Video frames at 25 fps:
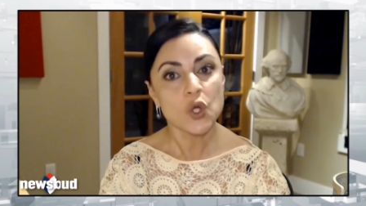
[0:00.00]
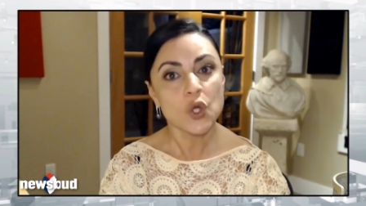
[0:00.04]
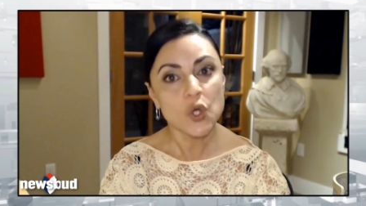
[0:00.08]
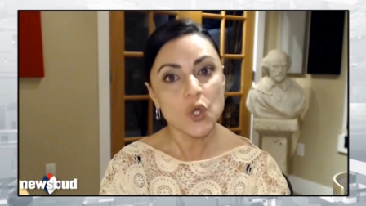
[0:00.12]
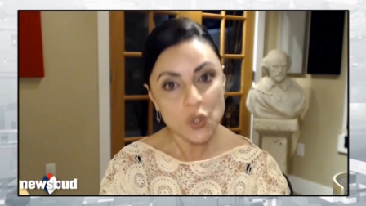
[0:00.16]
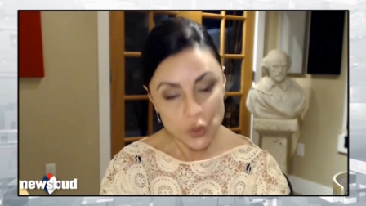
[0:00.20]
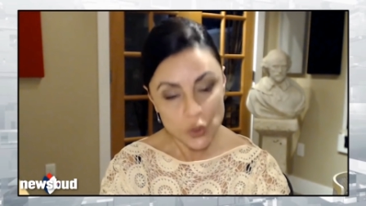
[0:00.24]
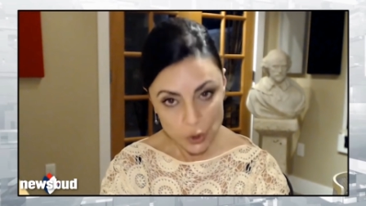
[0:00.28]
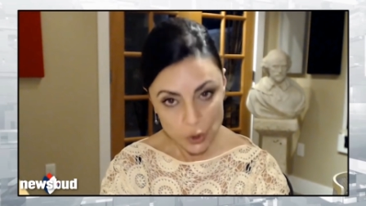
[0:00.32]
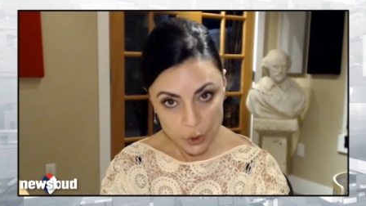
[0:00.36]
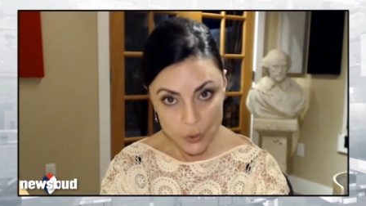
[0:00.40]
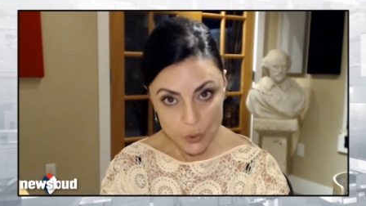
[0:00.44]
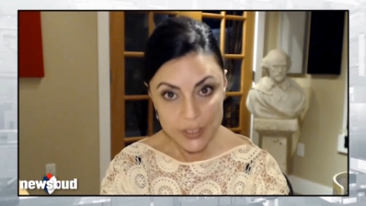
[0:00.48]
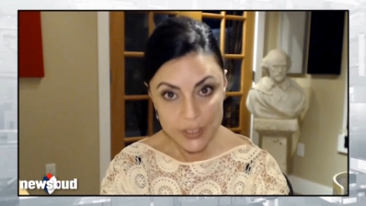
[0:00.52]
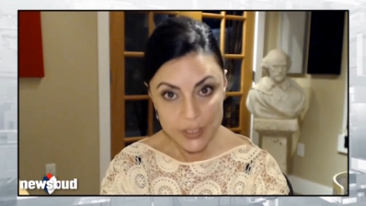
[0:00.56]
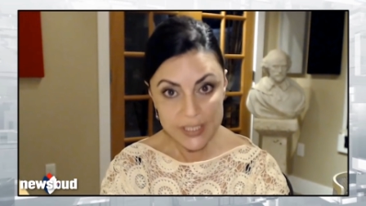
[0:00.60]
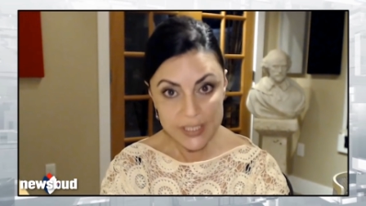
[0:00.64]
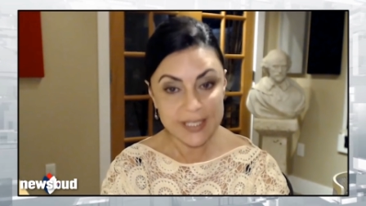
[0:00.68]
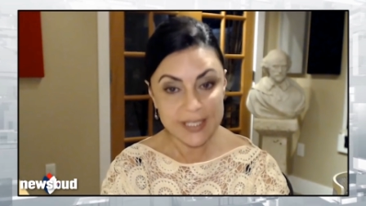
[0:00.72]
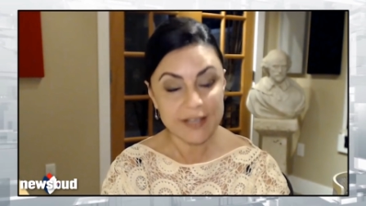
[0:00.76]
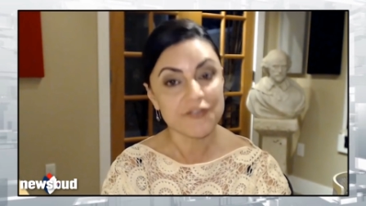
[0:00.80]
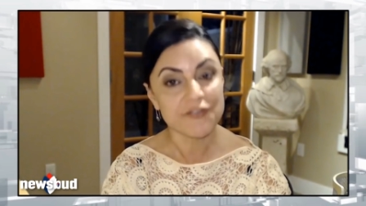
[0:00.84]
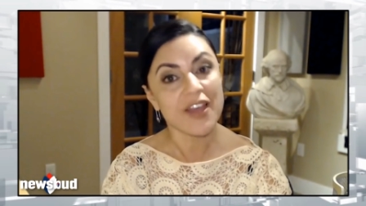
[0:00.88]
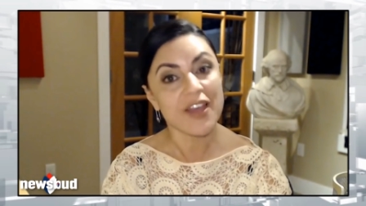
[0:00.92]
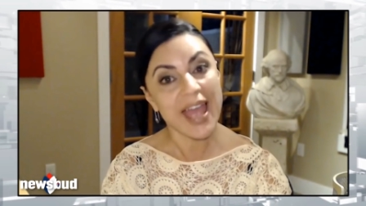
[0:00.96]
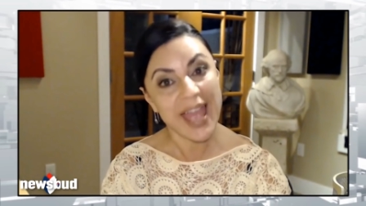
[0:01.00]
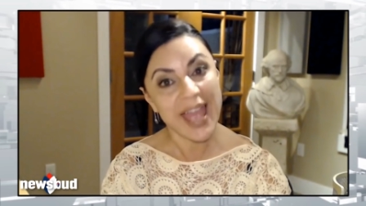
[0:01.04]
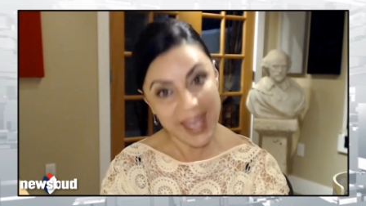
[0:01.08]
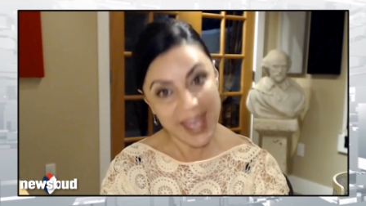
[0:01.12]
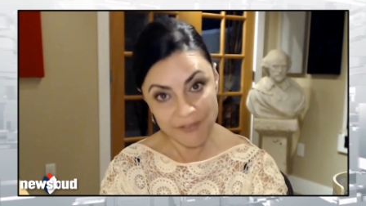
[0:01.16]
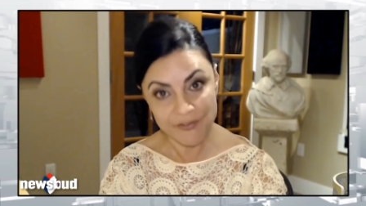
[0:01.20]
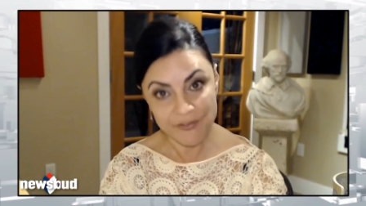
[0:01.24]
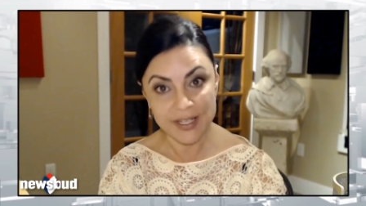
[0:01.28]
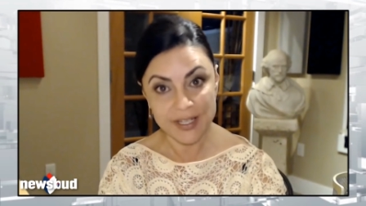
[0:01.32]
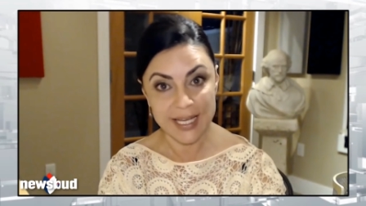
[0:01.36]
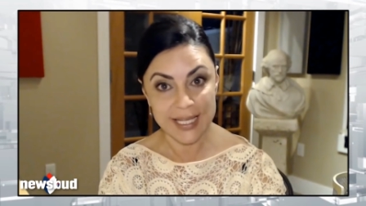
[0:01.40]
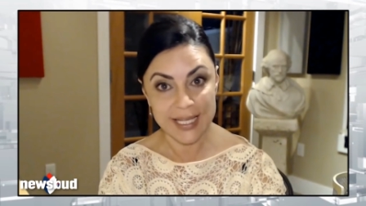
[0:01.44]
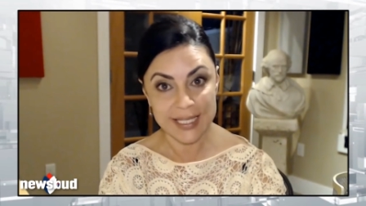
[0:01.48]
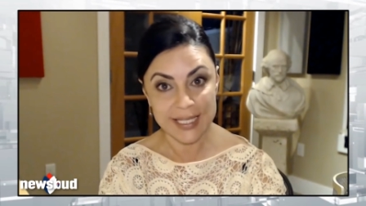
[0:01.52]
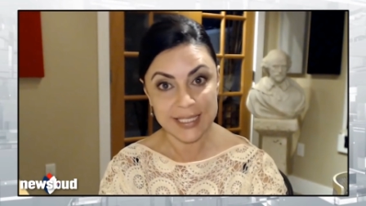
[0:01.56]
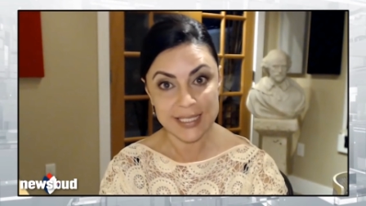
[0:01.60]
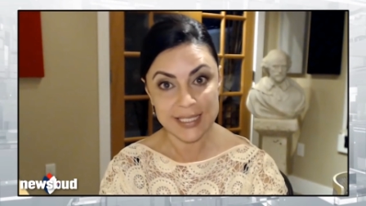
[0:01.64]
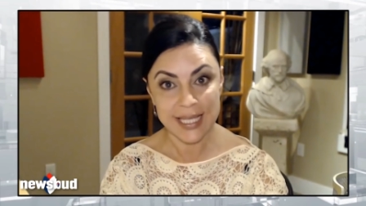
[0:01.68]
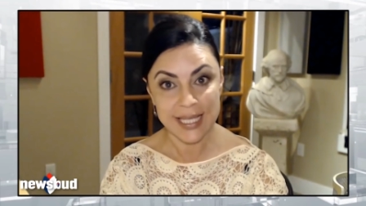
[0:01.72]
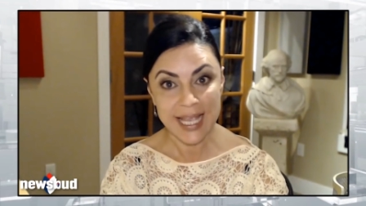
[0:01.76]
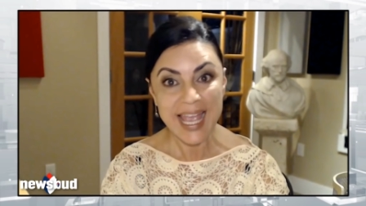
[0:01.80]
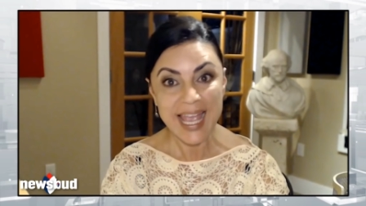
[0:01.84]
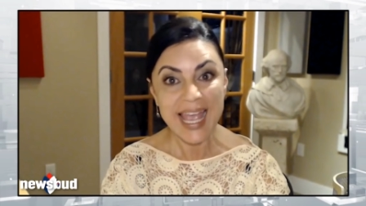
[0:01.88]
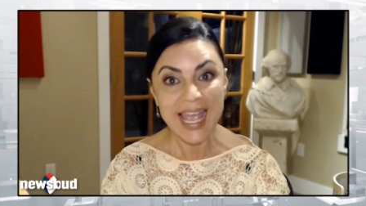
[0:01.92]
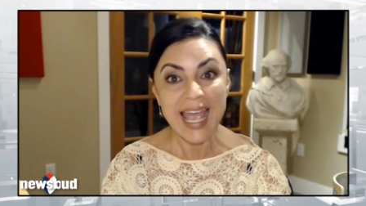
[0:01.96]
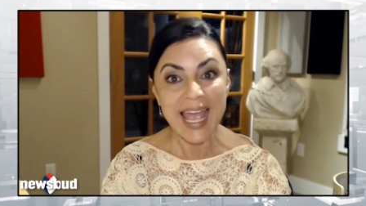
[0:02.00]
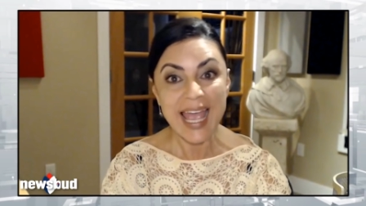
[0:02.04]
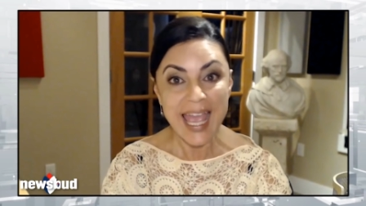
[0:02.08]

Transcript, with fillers: conclusive evidence